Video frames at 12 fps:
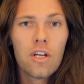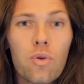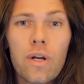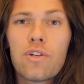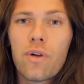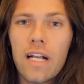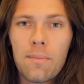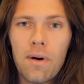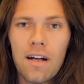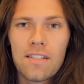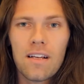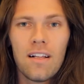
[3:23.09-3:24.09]
Grid trading
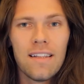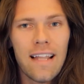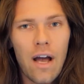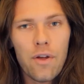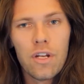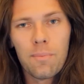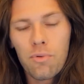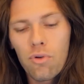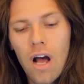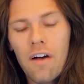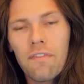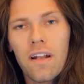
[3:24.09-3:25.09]
bots allow you to
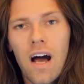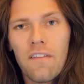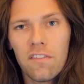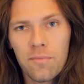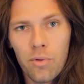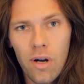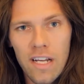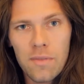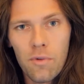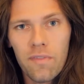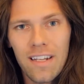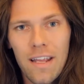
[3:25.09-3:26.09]
profit off of price
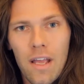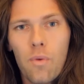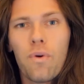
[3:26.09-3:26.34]
movement